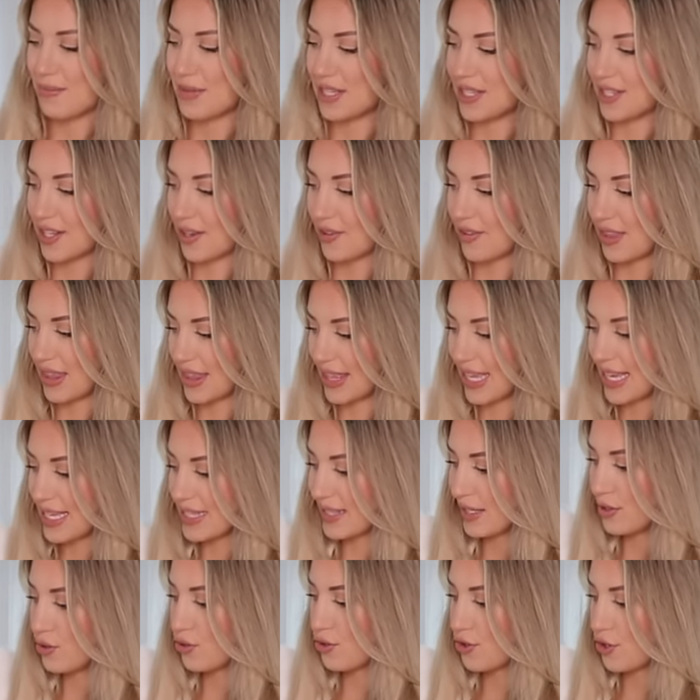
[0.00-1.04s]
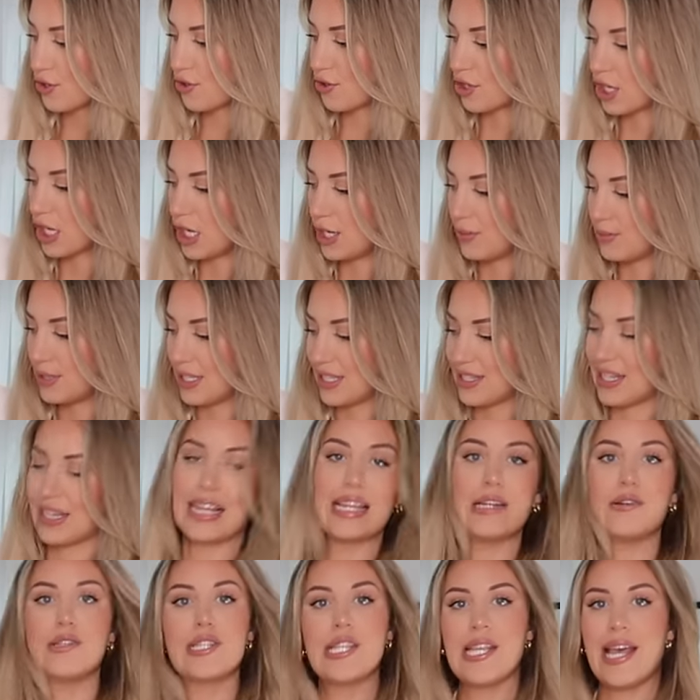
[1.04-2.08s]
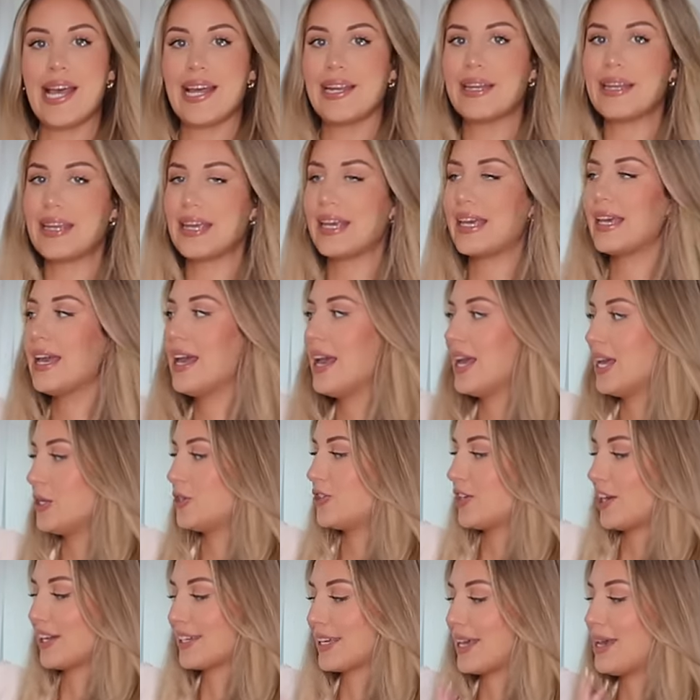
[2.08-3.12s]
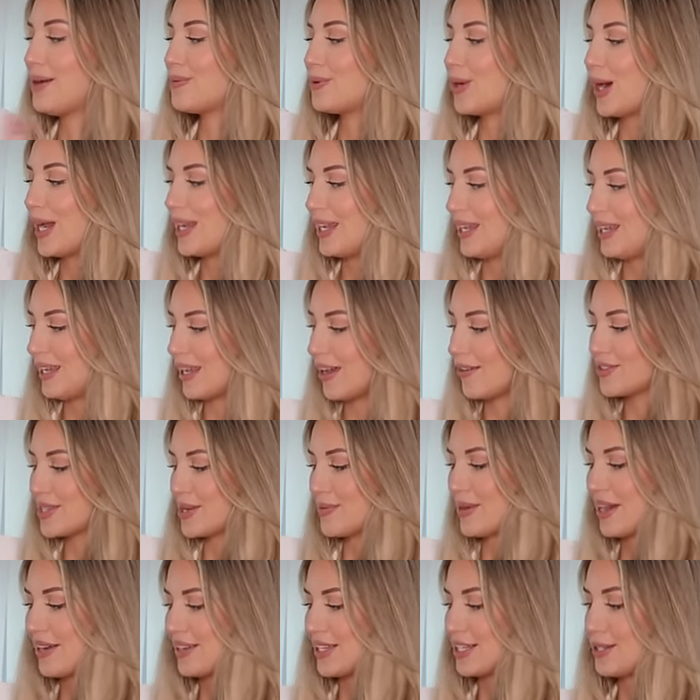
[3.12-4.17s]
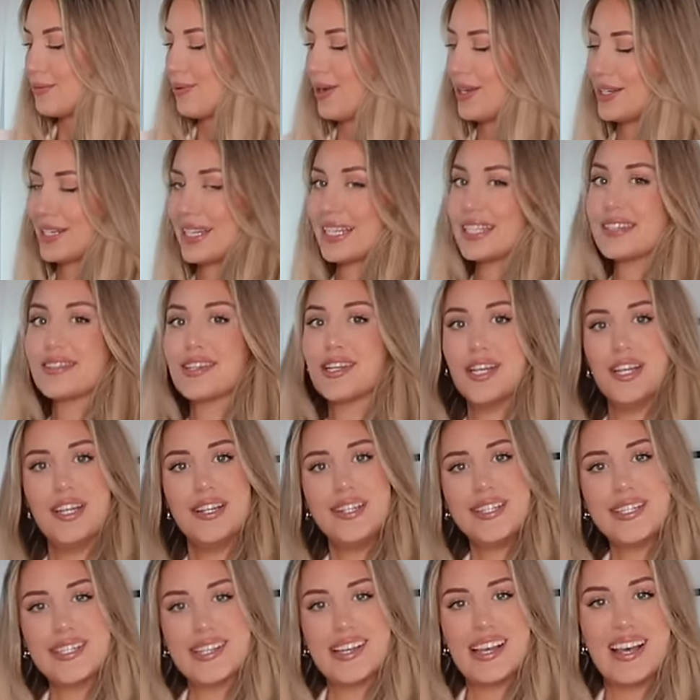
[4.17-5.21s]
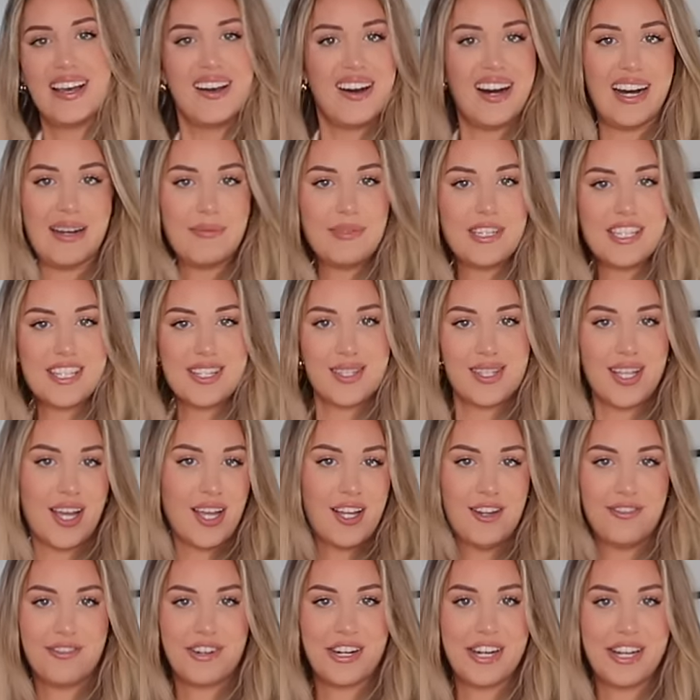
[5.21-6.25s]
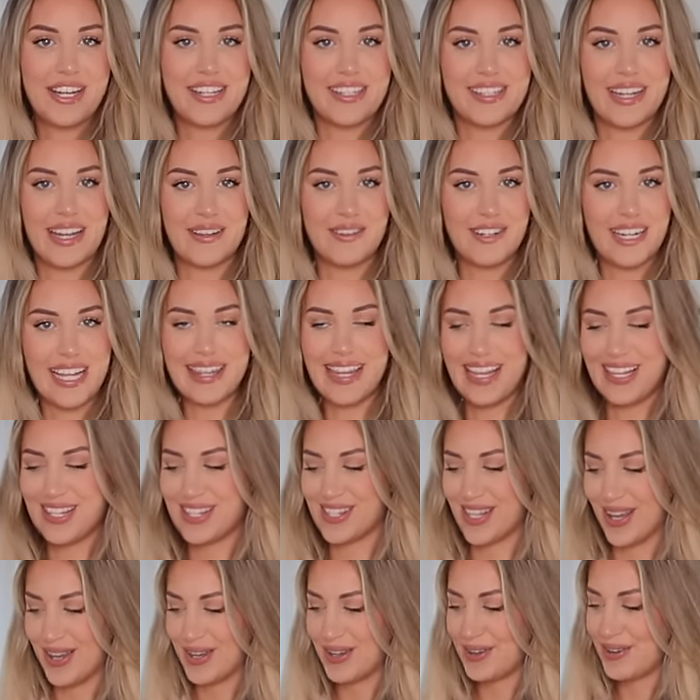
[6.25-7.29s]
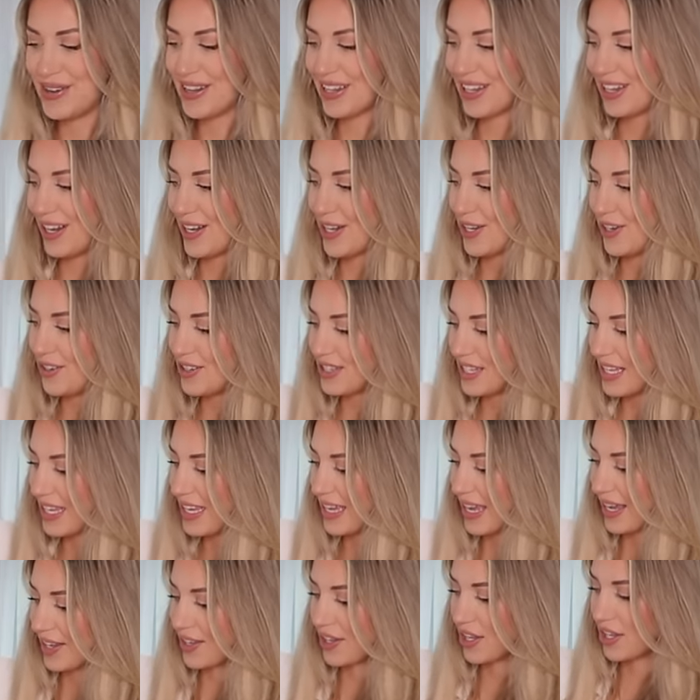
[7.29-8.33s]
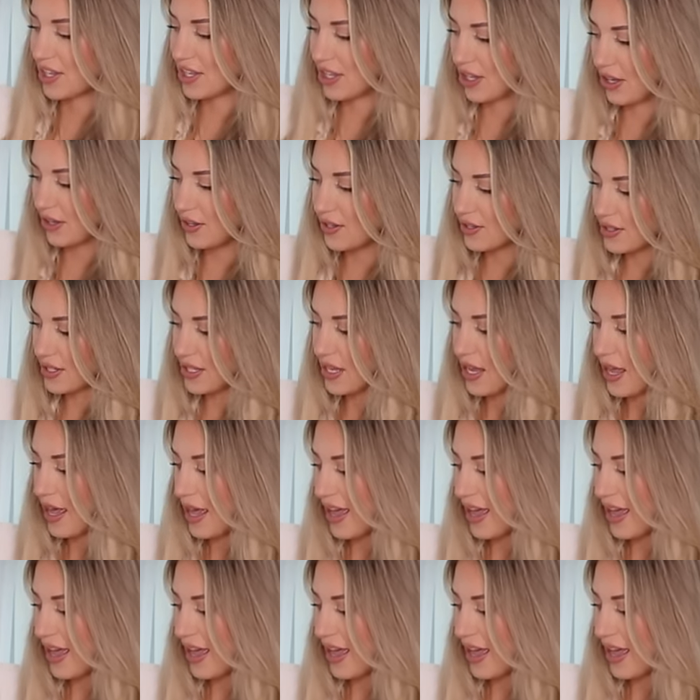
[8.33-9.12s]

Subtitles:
So this little cropped, it's like a little teddy jacket. What I loved about this one is the hood. I'm just a sucker for a hood. I feel like they're so cozy and cute.